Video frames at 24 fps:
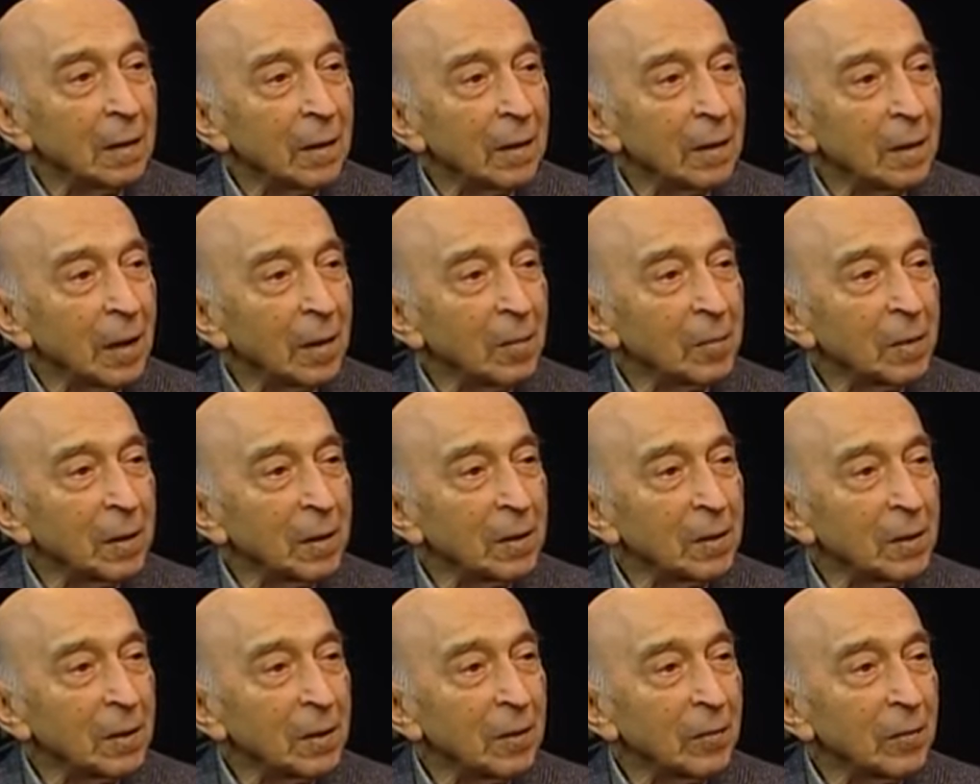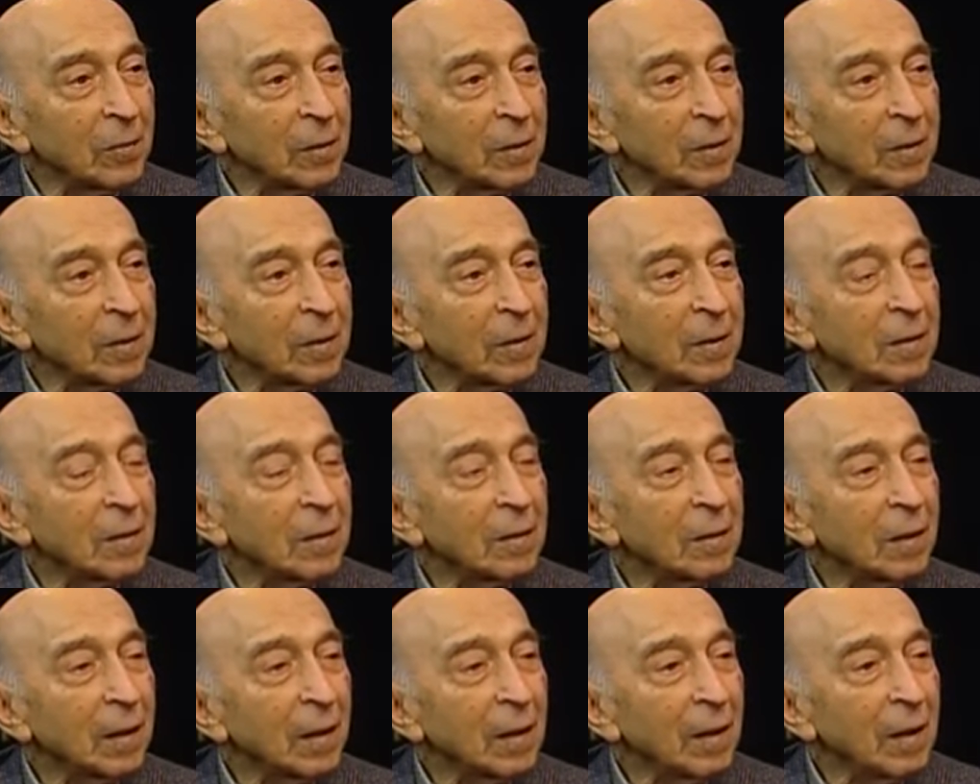MIT was
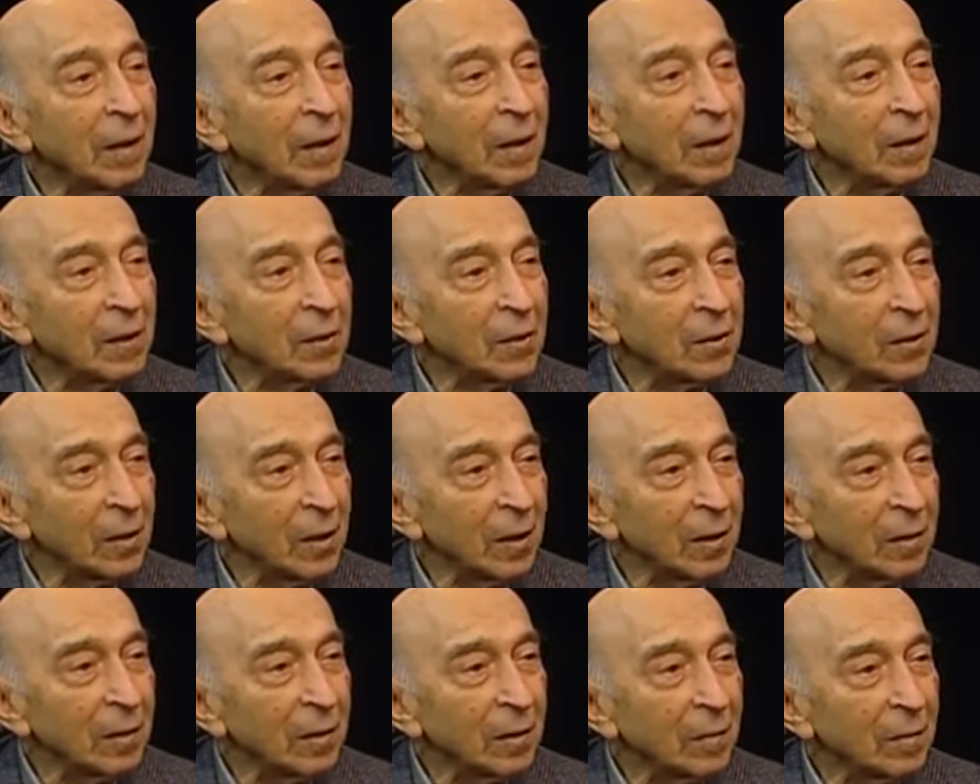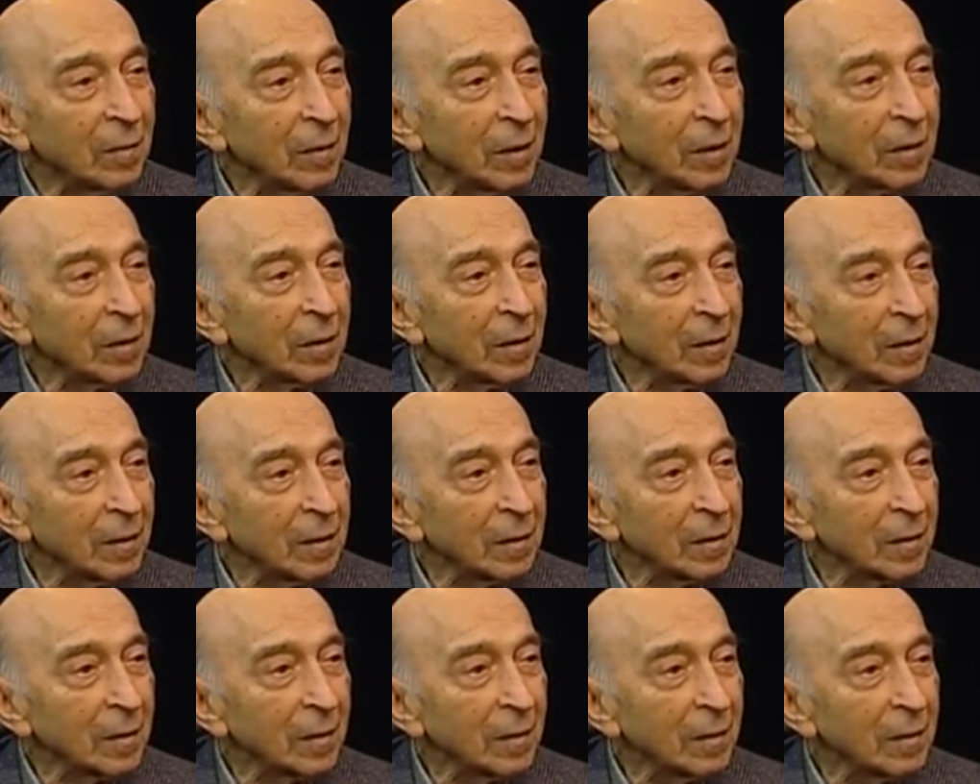easy, very
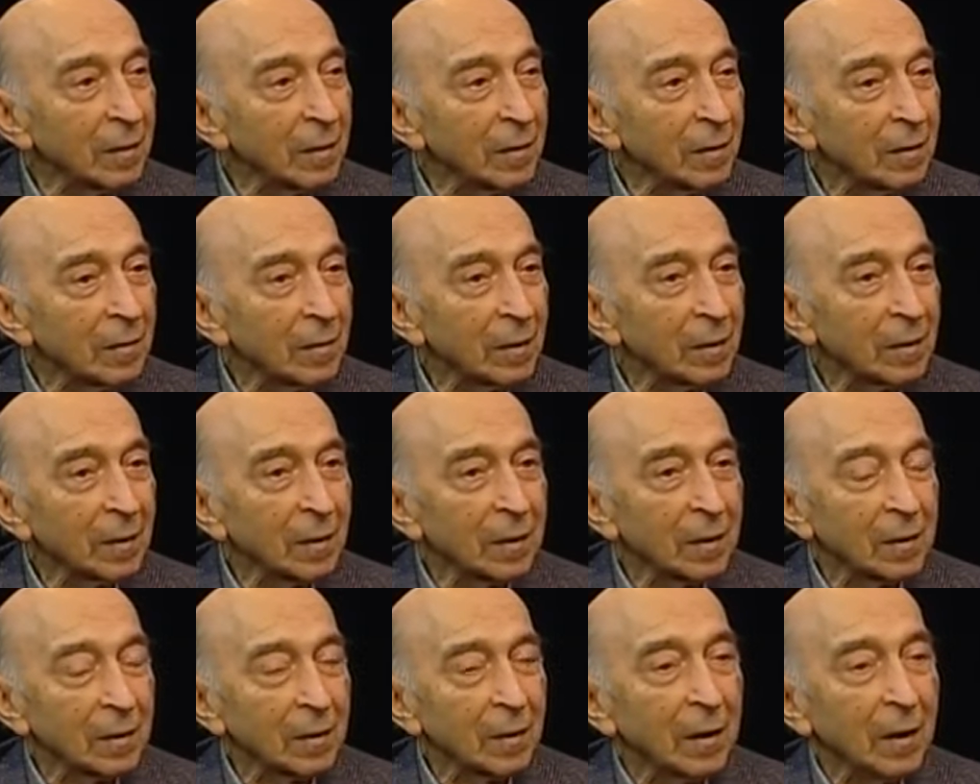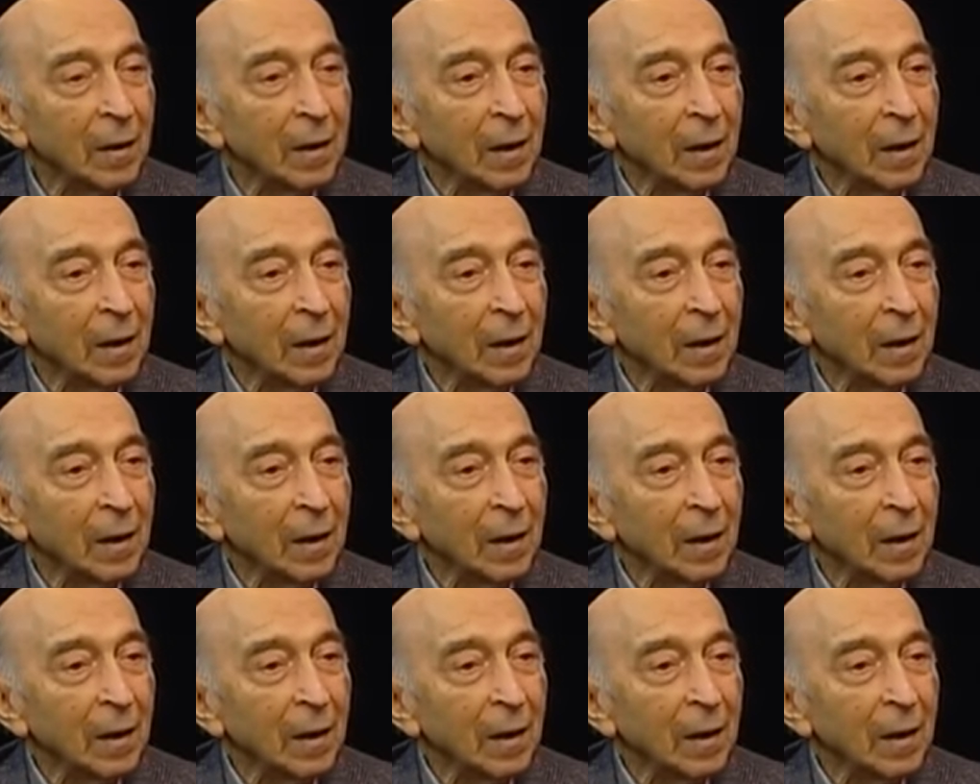easy, very easy.